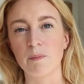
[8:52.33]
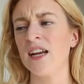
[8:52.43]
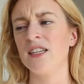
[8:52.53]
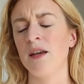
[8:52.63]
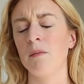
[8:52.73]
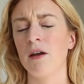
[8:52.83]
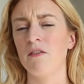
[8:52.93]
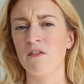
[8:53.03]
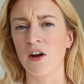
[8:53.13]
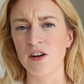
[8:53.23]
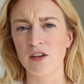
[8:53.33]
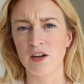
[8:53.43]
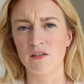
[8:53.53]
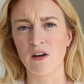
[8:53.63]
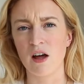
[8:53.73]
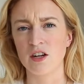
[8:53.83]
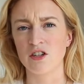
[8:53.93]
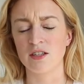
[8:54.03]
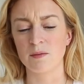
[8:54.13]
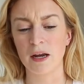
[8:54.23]
And in my final year of
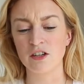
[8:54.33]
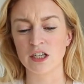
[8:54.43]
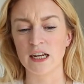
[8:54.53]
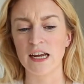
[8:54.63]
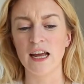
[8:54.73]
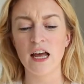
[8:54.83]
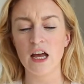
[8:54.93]
college, especially